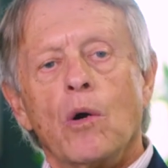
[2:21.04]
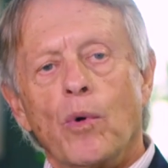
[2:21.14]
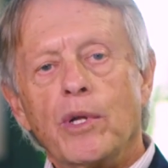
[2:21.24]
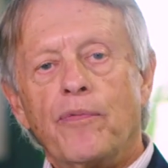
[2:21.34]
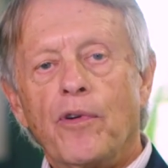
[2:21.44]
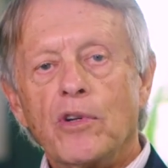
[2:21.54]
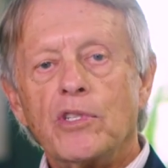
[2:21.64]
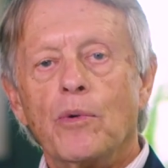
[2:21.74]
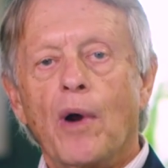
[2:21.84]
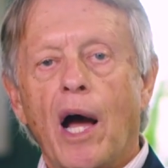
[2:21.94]
When you
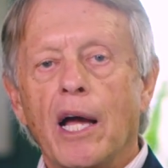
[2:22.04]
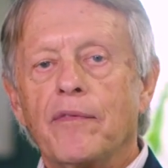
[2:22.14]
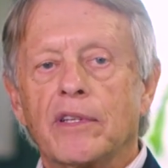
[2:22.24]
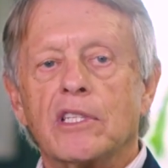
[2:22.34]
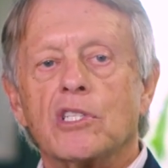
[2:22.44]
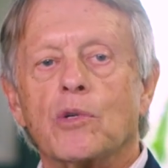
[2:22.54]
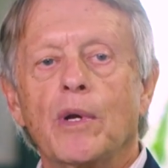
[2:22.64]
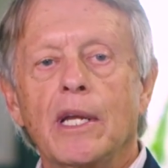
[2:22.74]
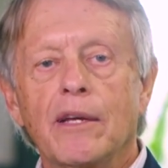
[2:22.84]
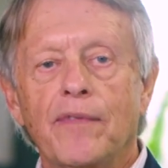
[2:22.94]
first arrive at the
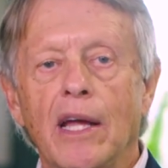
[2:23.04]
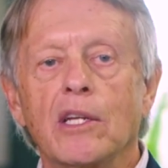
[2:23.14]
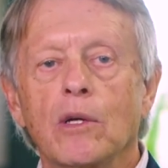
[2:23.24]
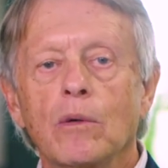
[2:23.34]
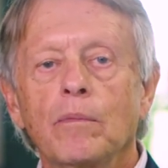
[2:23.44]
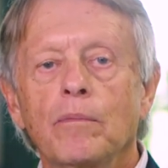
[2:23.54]
screening venue,